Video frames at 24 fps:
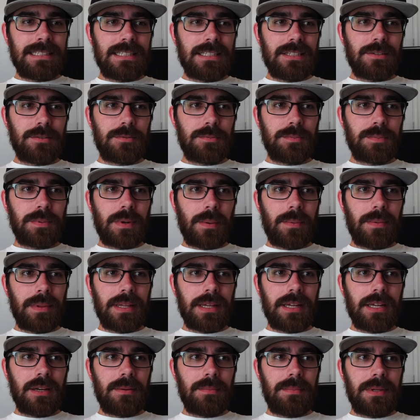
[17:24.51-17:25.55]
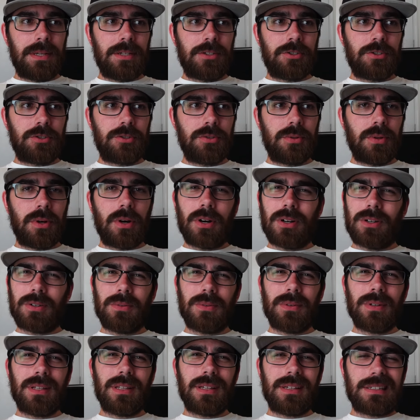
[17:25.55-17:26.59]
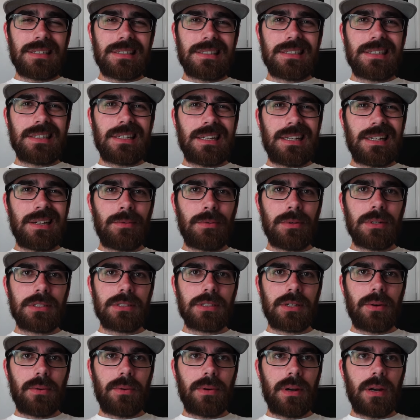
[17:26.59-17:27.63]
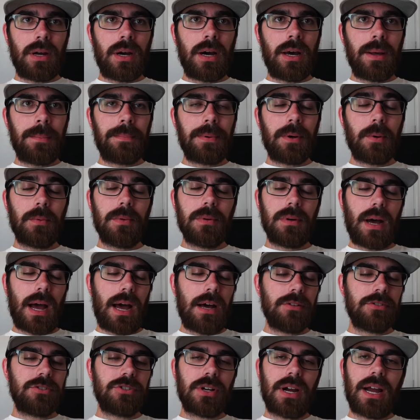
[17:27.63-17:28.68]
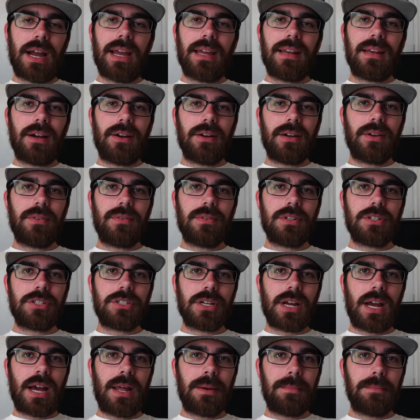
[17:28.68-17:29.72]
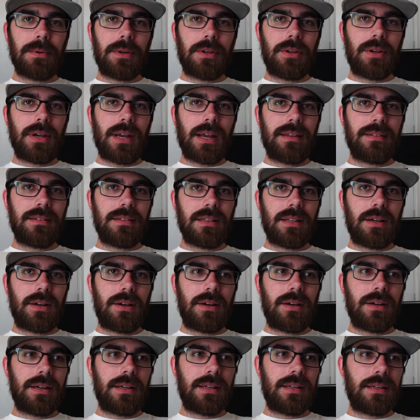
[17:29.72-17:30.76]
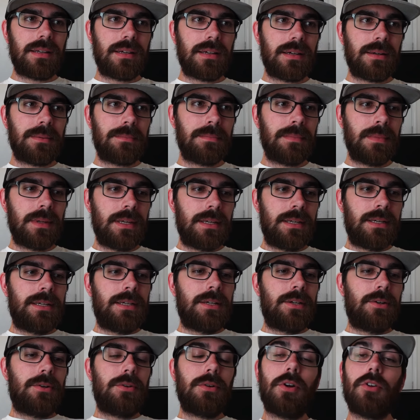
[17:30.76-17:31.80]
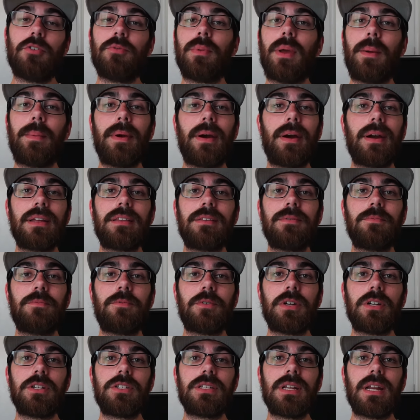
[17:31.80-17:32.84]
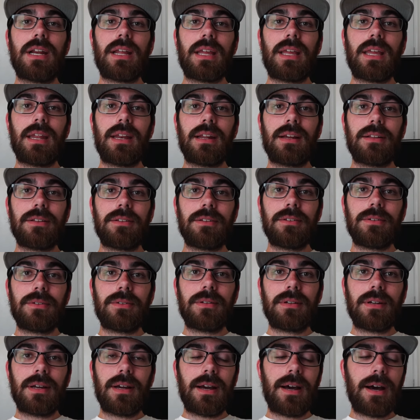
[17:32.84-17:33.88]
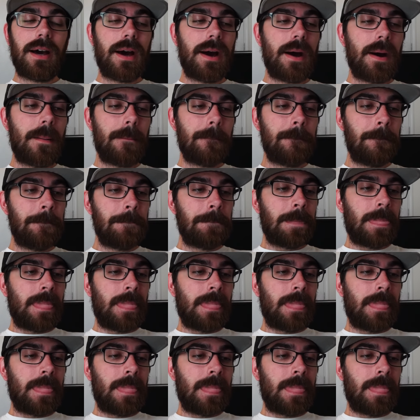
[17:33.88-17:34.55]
it's probably going to be too hard to really see what's going on. But we'll, I'll try it. I'll give it a shot, bring you guys along, and um, who knows, maybe I'll get some footage that I can include. Um,